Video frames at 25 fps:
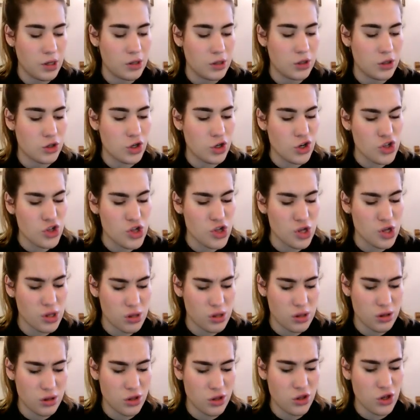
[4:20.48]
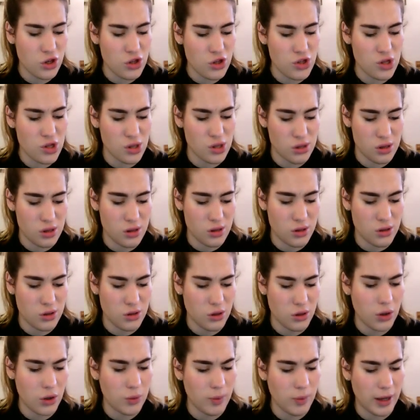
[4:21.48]
The Duchess! The Duchess!
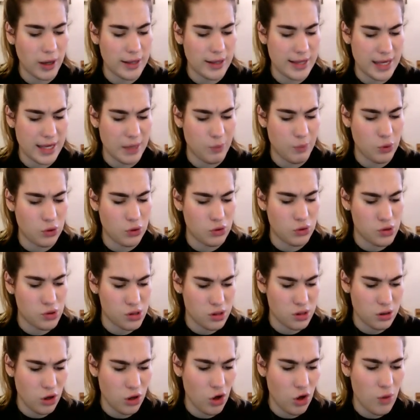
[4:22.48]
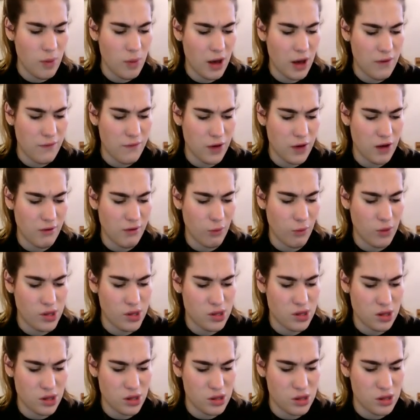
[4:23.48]
Oh, my dear paws! Oh, my fur and
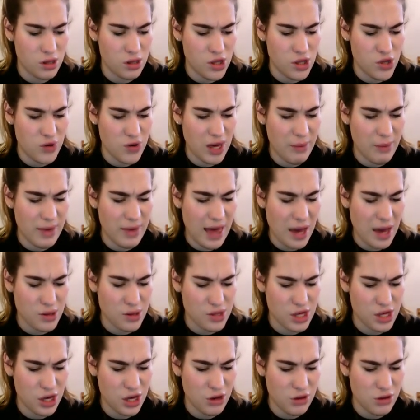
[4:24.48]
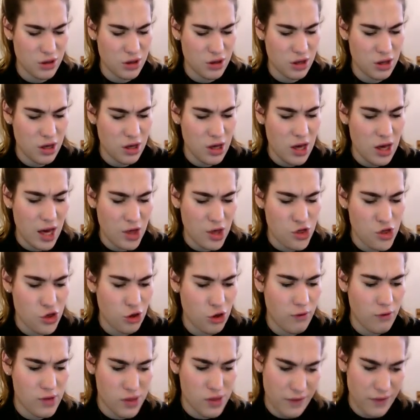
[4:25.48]
whiskers! You'll get me executed, as
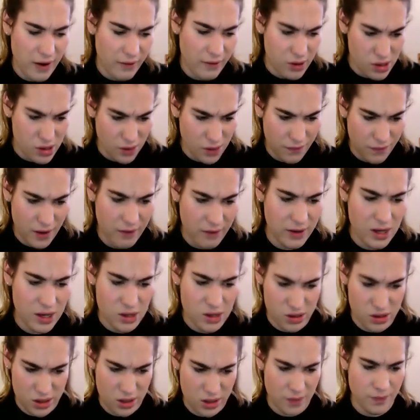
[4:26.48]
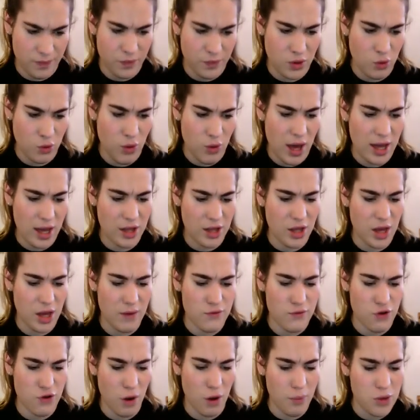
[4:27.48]
sure as ferrets are ferrets. Where can I
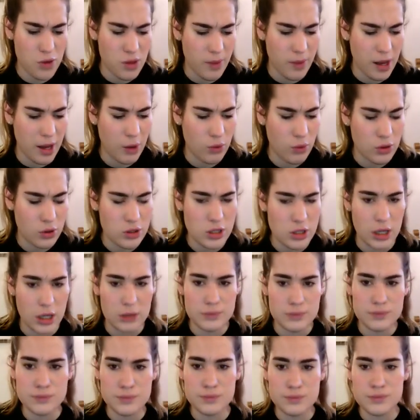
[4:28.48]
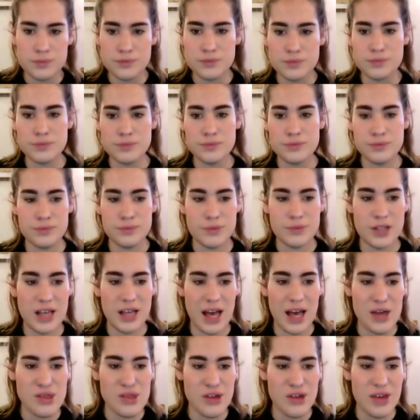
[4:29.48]
have dropped them, I wonder?
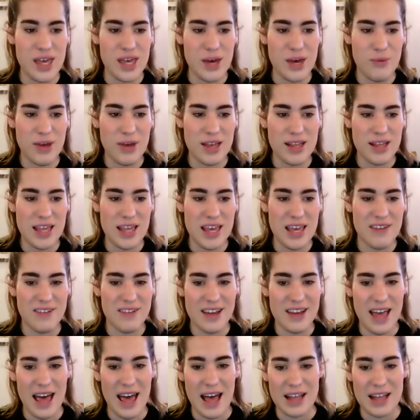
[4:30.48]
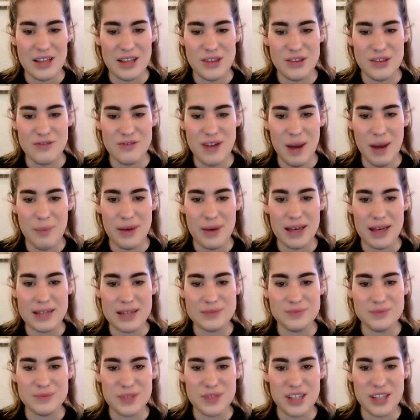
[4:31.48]
Okay, so here we can hear again the
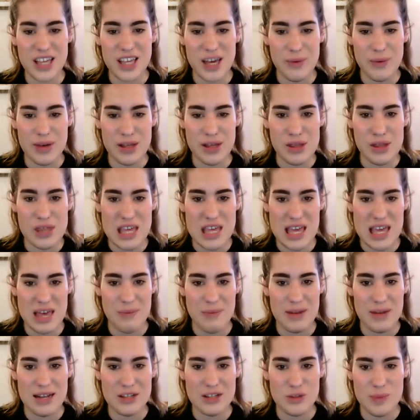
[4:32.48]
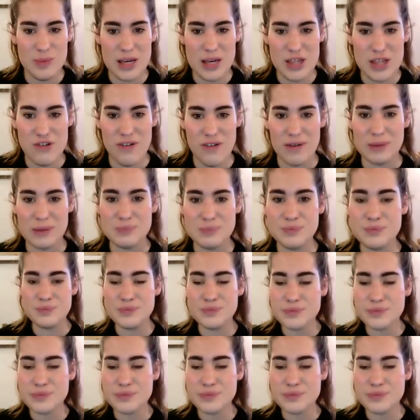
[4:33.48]
rabbit, and here we can see him, a little picture of him.